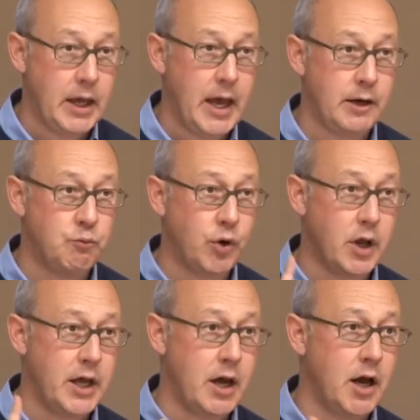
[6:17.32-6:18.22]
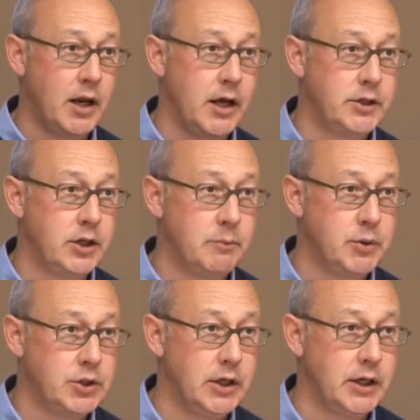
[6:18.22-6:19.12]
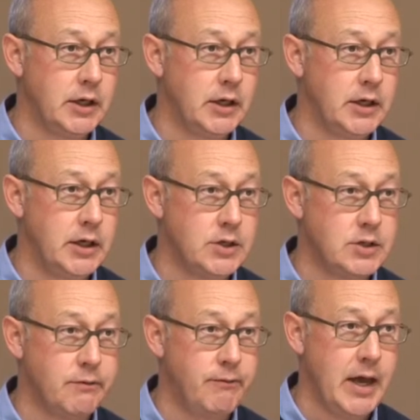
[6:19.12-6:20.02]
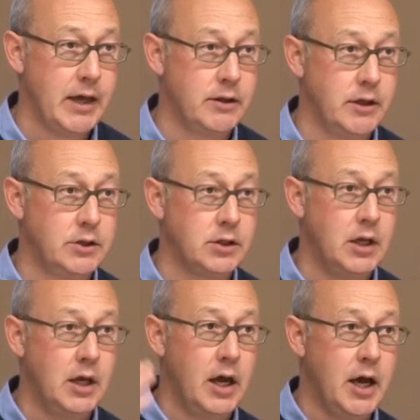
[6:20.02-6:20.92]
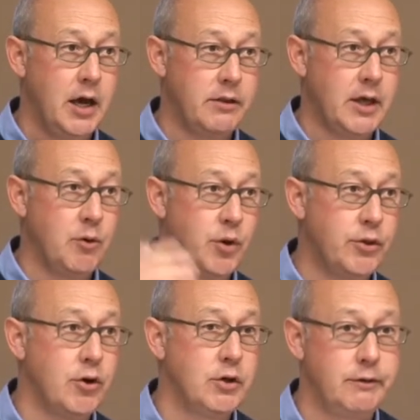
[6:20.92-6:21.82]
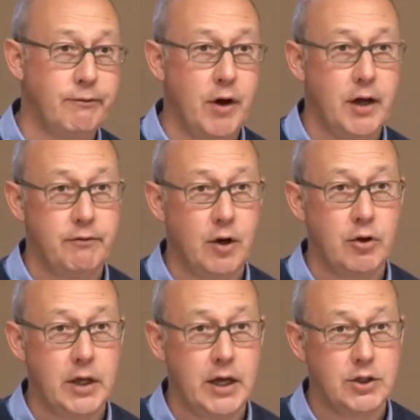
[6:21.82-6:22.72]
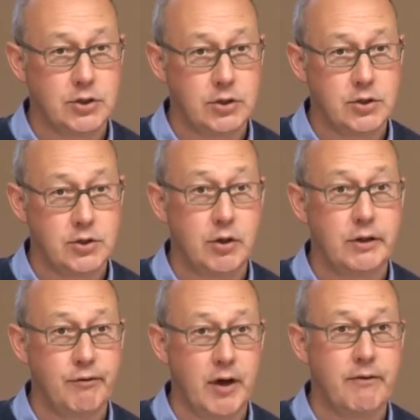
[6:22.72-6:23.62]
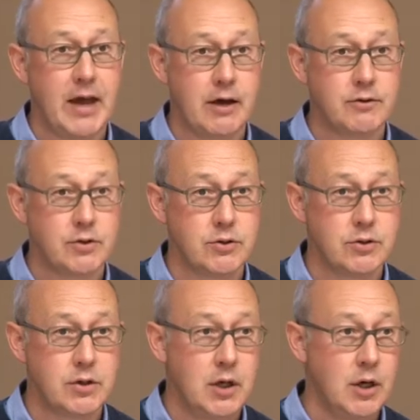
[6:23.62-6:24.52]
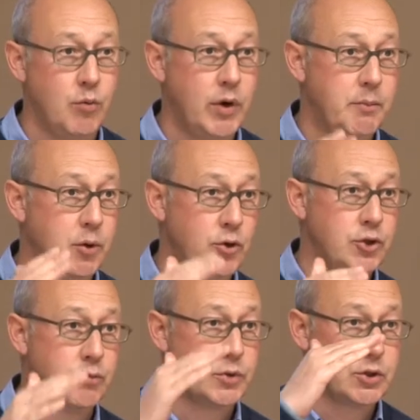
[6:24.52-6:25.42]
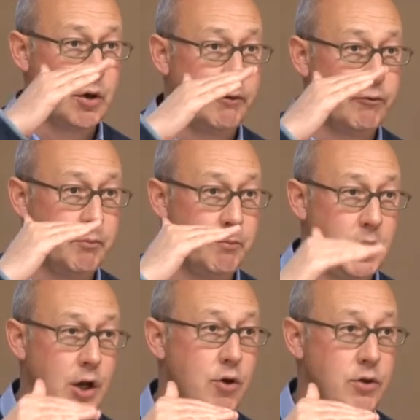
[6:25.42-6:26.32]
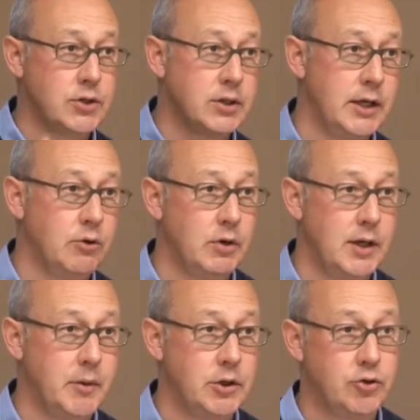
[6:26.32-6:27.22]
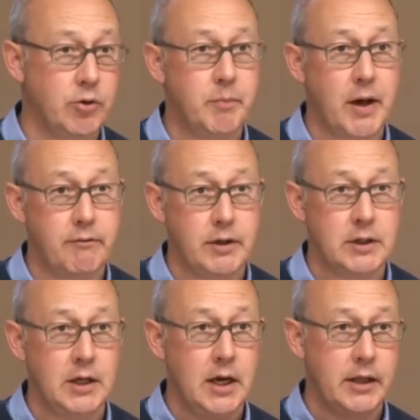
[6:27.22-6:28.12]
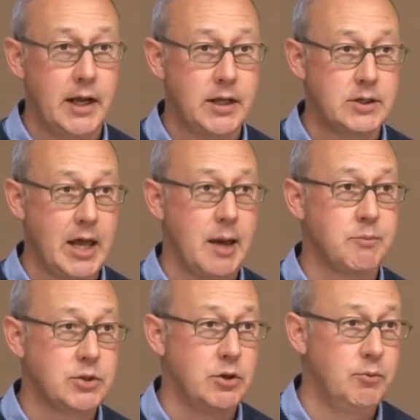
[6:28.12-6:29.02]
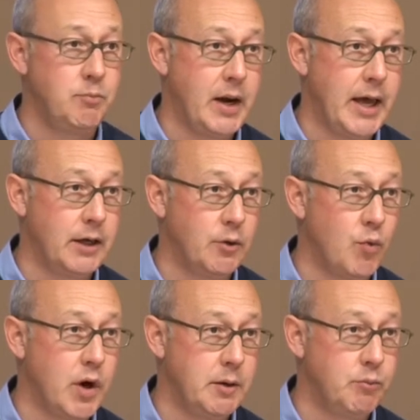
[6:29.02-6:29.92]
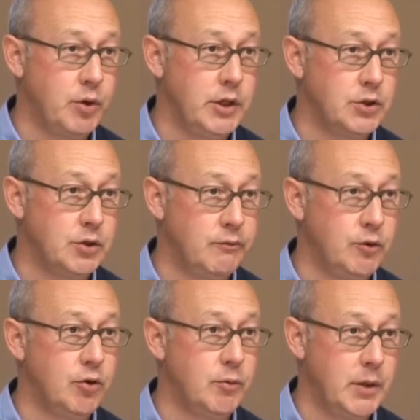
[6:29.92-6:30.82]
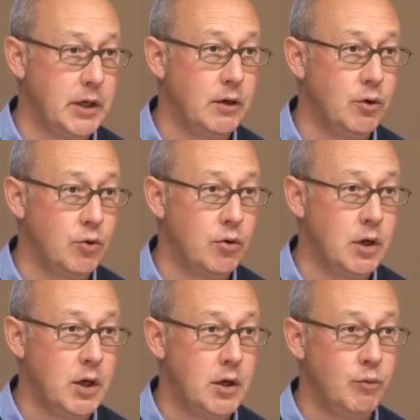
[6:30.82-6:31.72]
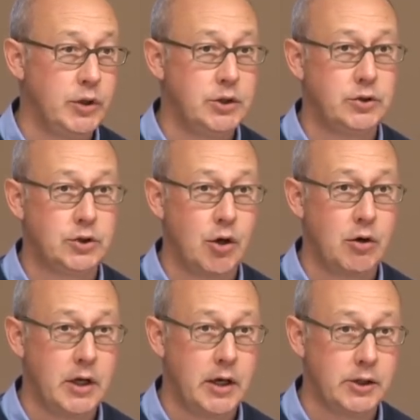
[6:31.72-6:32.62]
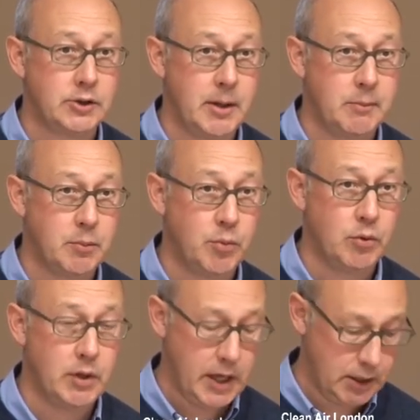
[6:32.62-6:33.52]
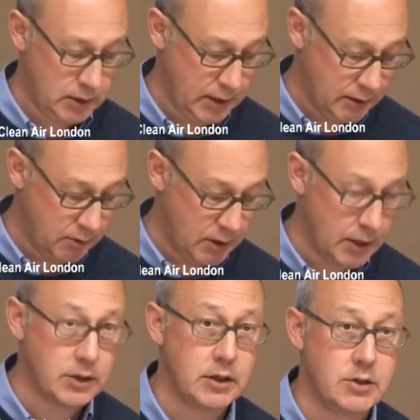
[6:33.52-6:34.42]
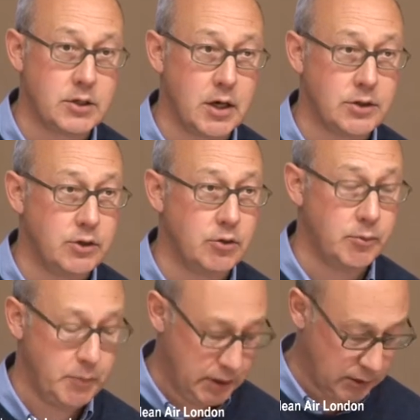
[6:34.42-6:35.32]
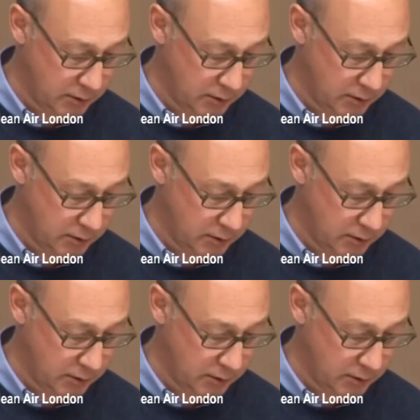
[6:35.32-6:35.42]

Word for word: And what I highlighted in particular is the fact that uh, there were 35 locations, 35 houses, where pollution was going from below this legal limit to above it. And that is an absolute black and white breach of European law, which is totally unacceptable, and Clean Air London has asked the European